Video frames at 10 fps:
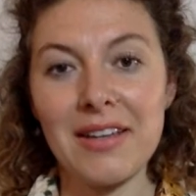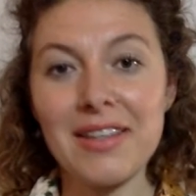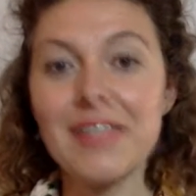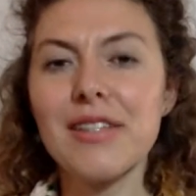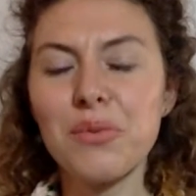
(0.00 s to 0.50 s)

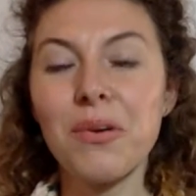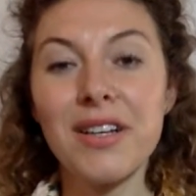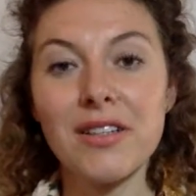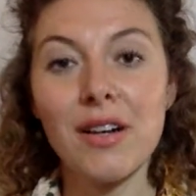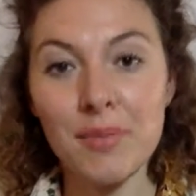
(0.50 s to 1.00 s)
this is why
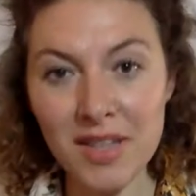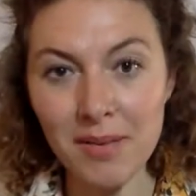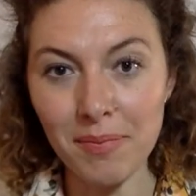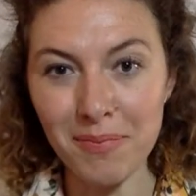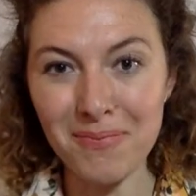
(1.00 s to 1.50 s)
it comes
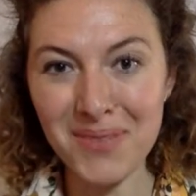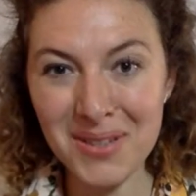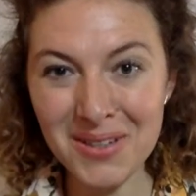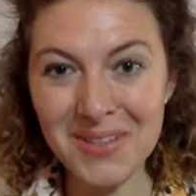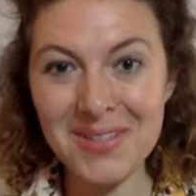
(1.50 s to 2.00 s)
up,
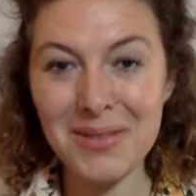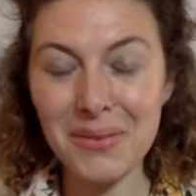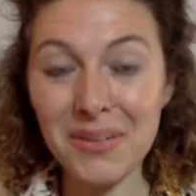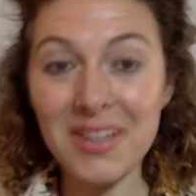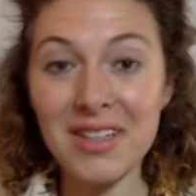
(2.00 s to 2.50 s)
because
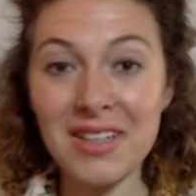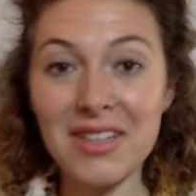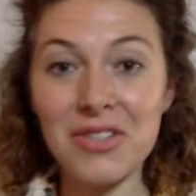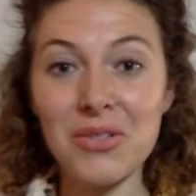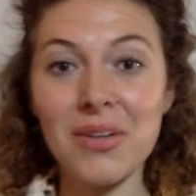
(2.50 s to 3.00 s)
we're
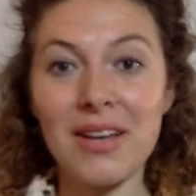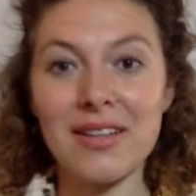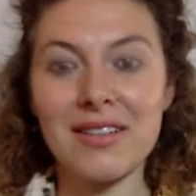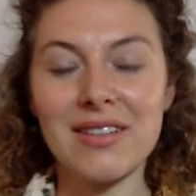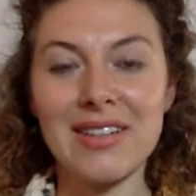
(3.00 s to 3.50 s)
here to
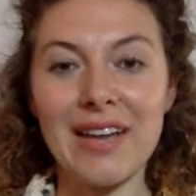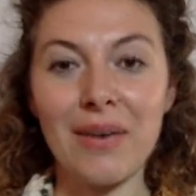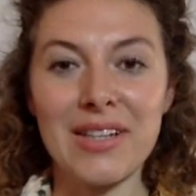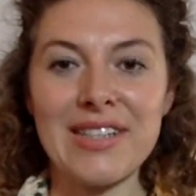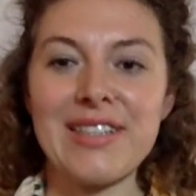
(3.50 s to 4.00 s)
get
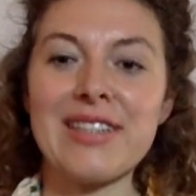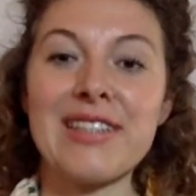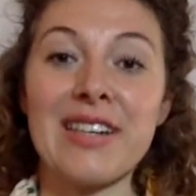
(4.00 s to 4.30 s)
our lessons